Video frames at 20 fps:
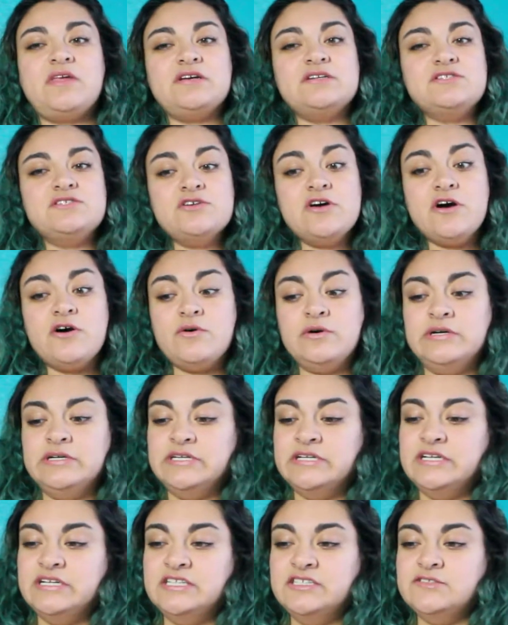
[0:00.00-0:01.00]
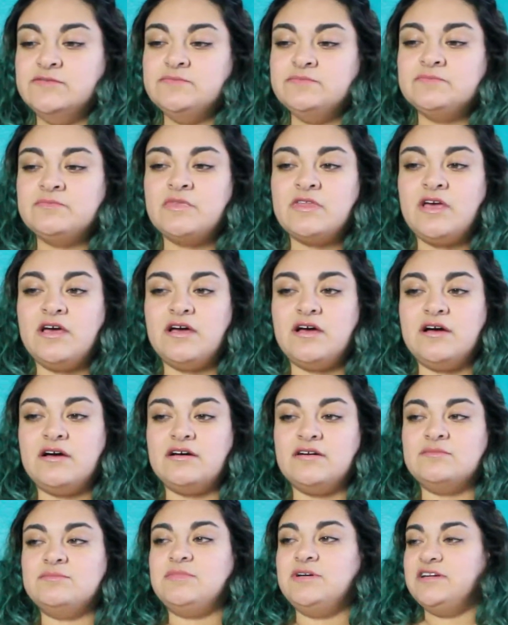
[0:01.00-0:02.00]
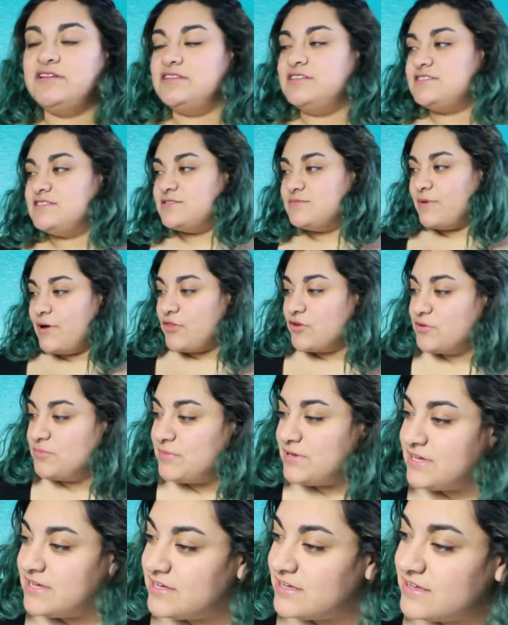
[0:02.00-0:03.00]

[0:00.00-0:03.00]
So this is bothering me.